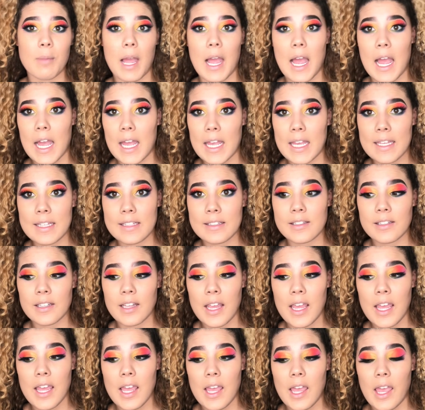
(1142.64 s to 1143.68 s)
my eyes
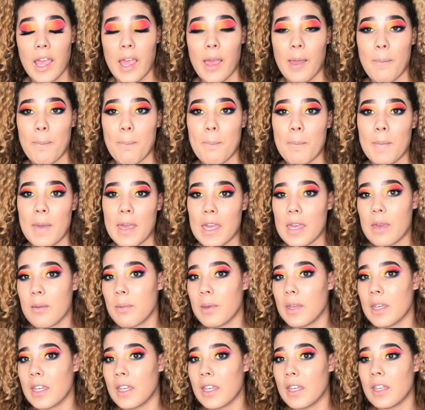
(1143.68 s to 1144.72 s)
and
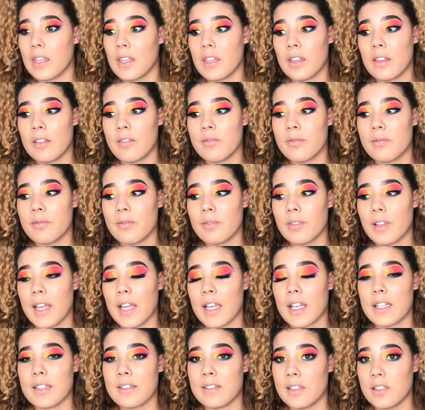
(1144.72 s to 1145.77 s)
maybe
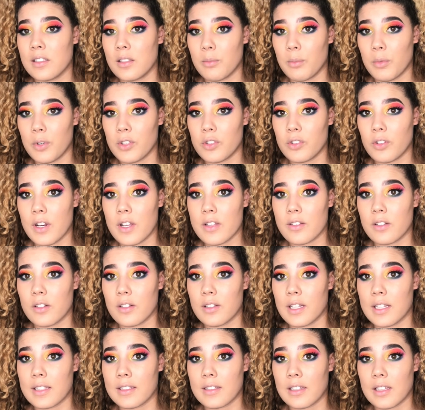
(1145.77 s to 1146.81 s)
like a tinted moisturizer,
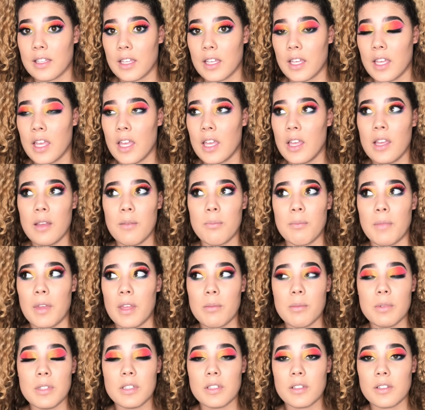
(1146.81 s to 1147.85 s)
and that's it.
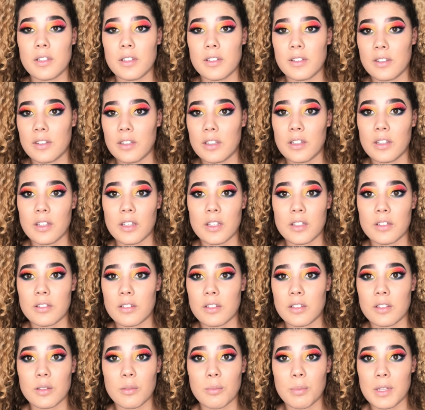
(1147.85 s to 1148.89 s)
Maybe just concealer. It
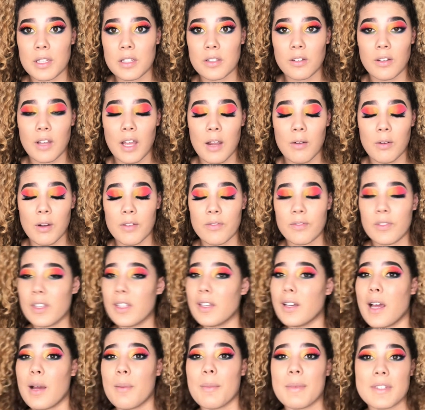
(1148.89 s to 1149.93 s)
just depends on how I
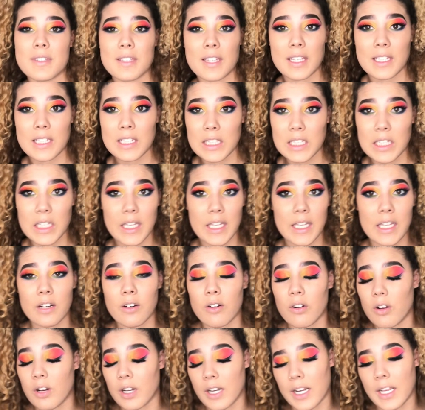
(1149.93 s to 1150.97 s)
feel, how my skin looking, and
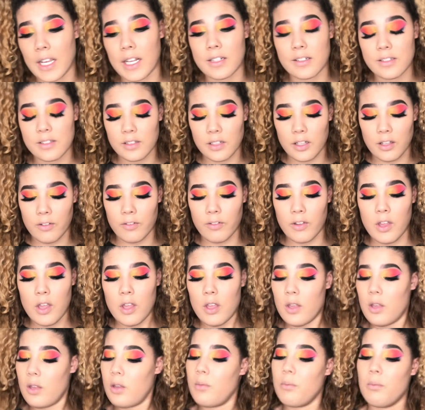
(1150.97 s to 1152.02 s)
all that kind of stuff.
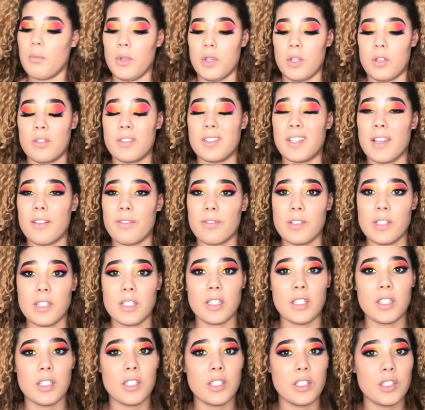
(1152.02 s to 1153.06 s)
But you can definitely
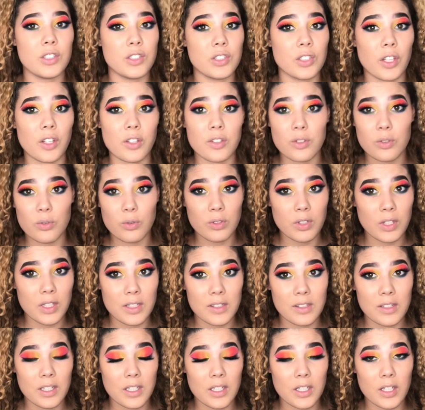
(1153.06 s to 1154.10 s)
just use
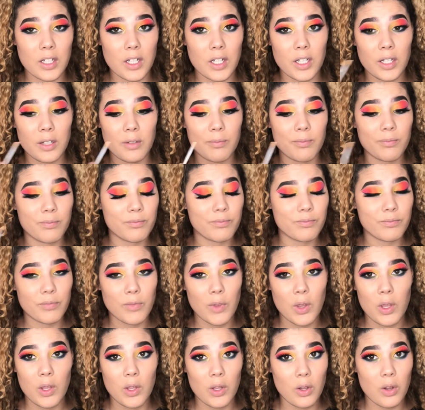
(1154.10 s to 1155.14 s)
concealer,
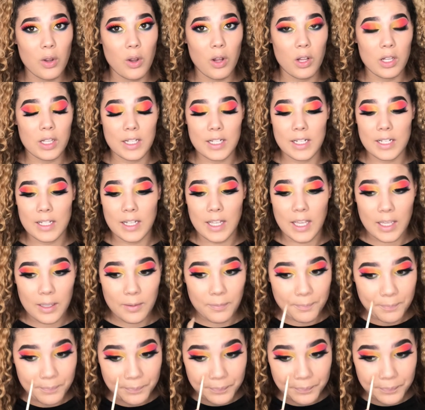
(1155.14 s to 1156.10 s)
call it a day.